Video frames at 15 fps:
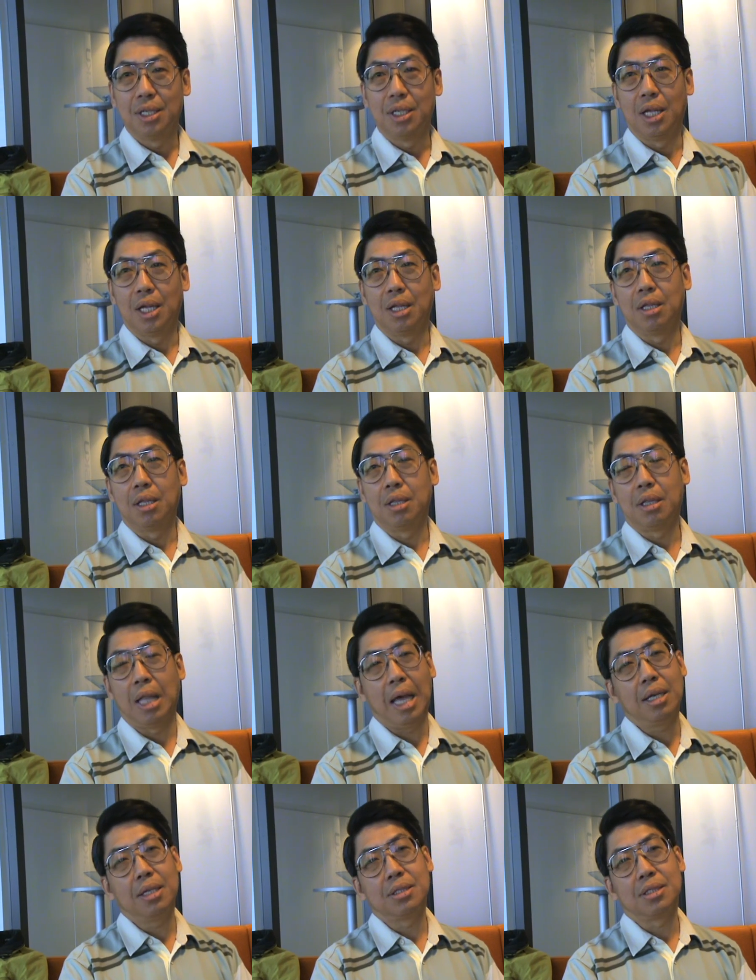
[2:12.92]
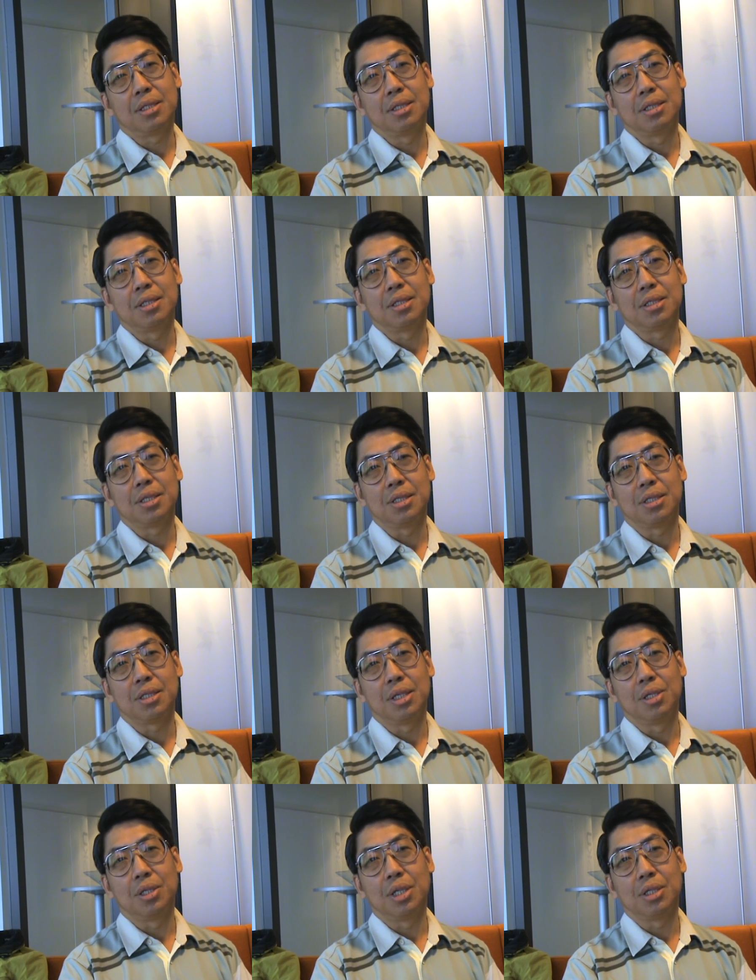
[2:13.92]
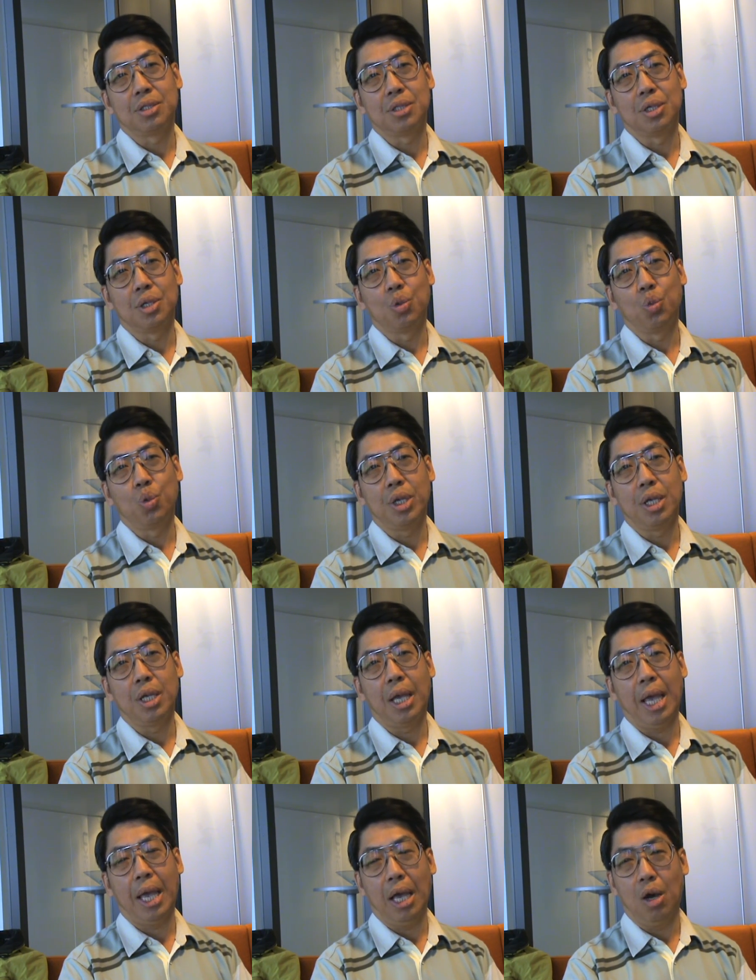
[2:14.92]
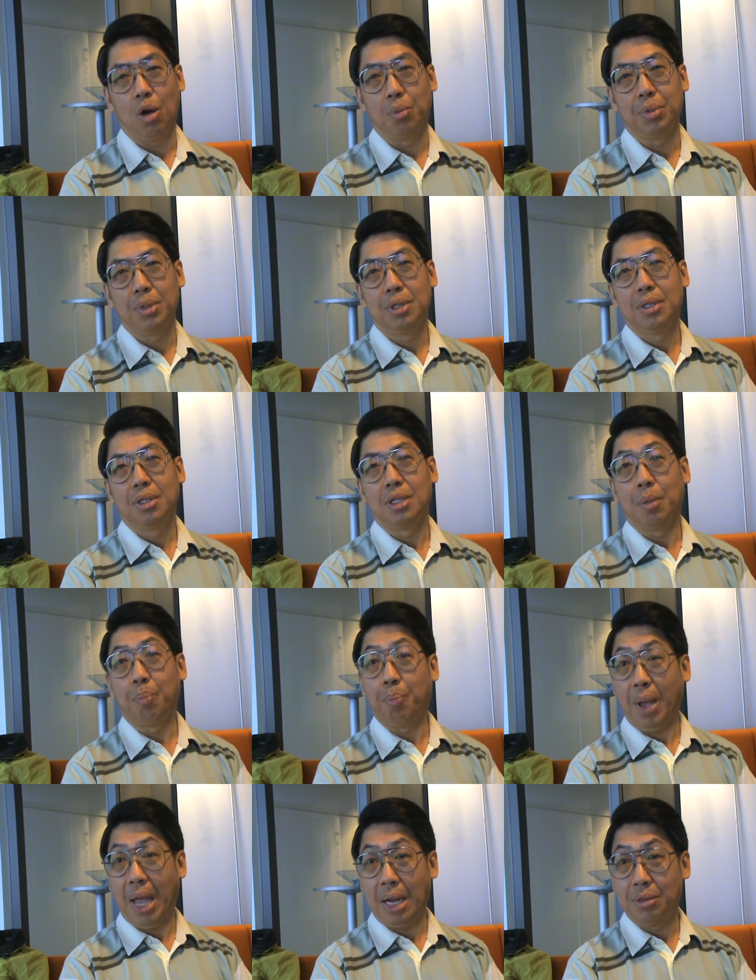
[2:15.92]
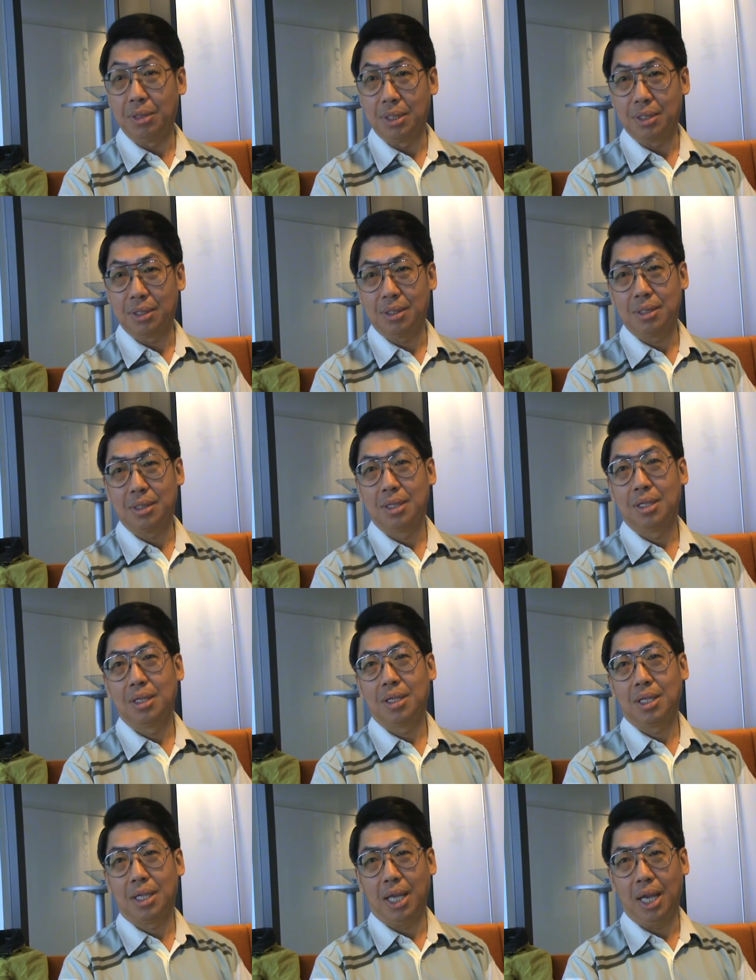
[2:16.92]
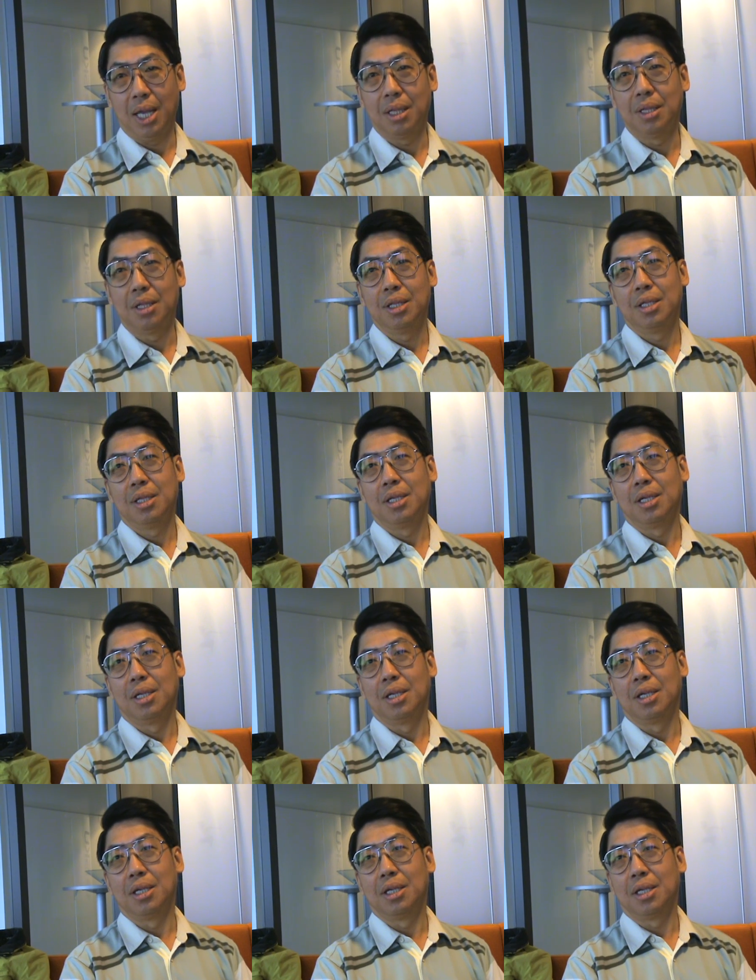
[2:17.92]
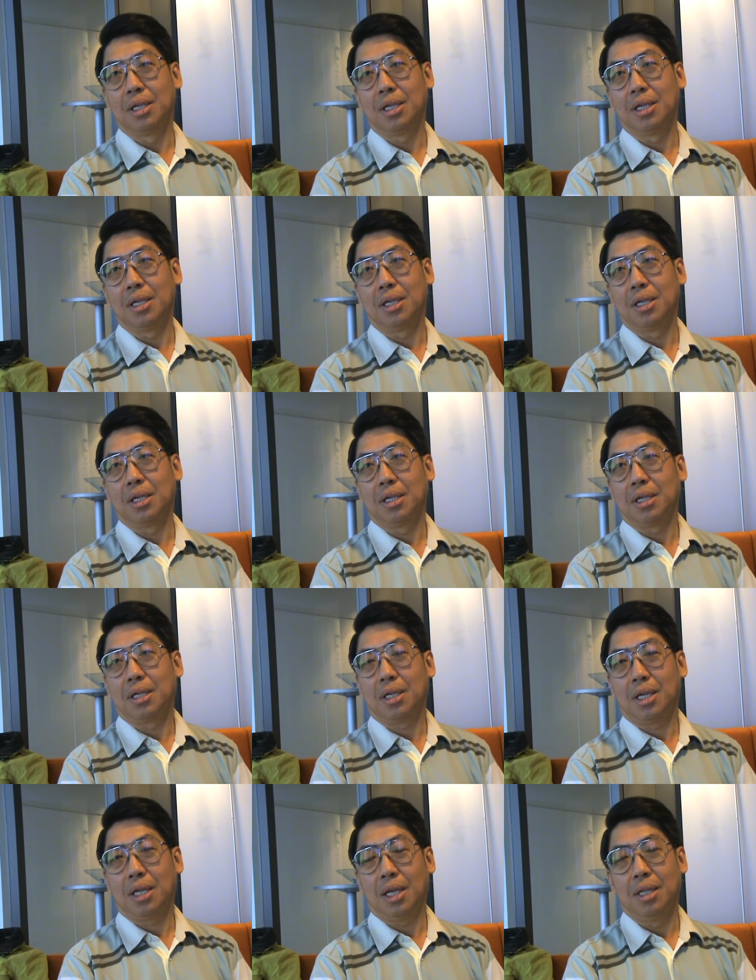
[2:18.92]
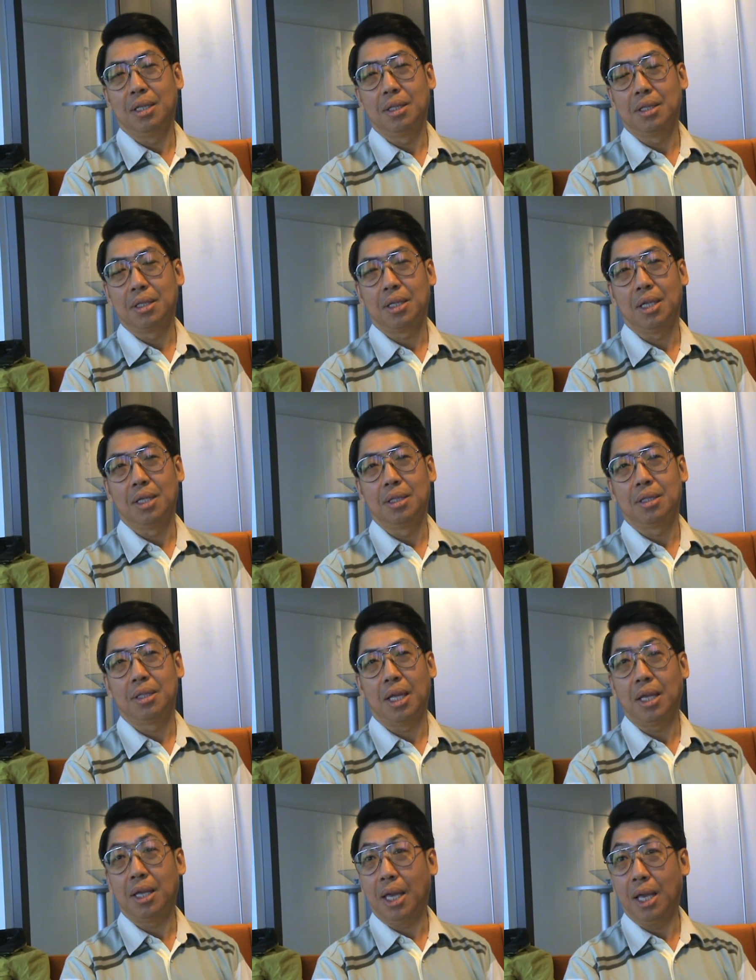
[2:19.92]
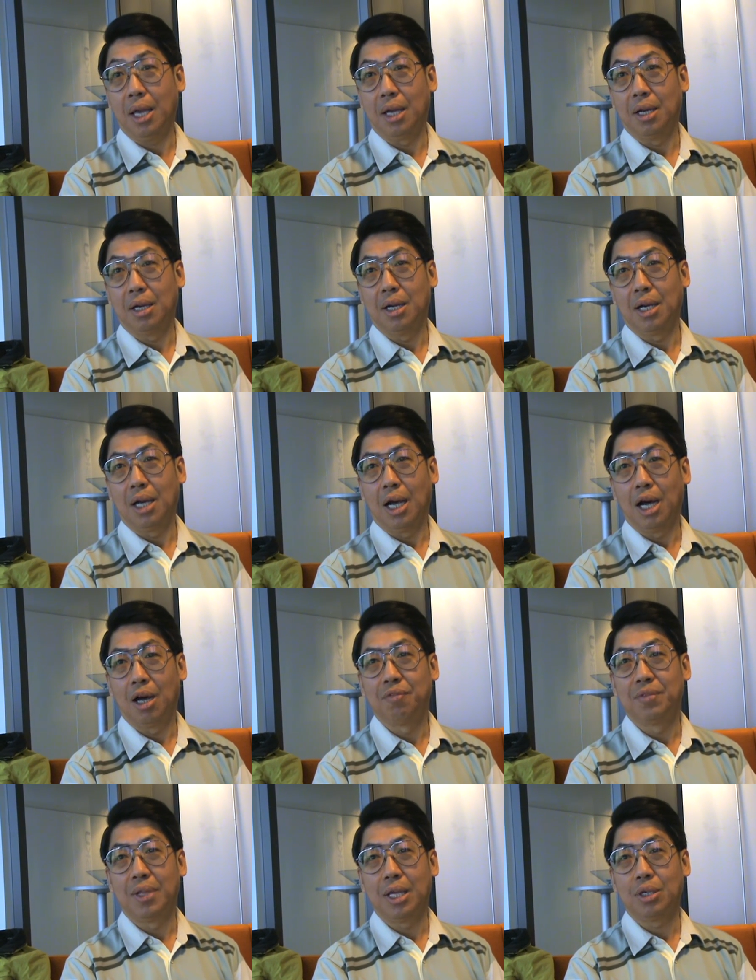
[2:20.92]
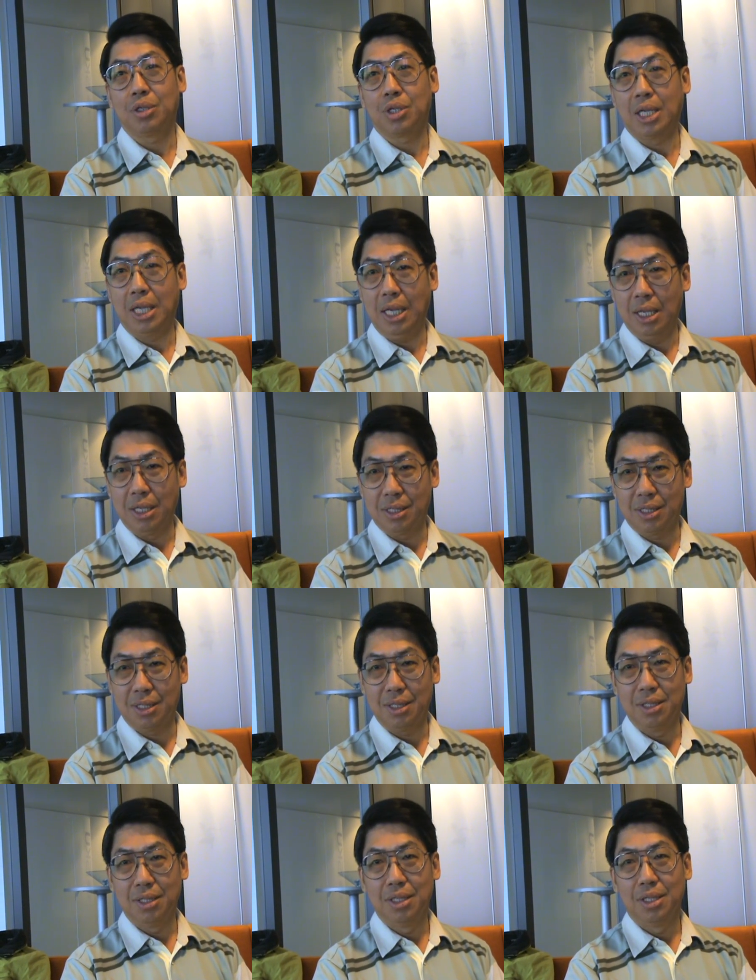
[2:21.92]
That is a system is we help the parents can take care of their kids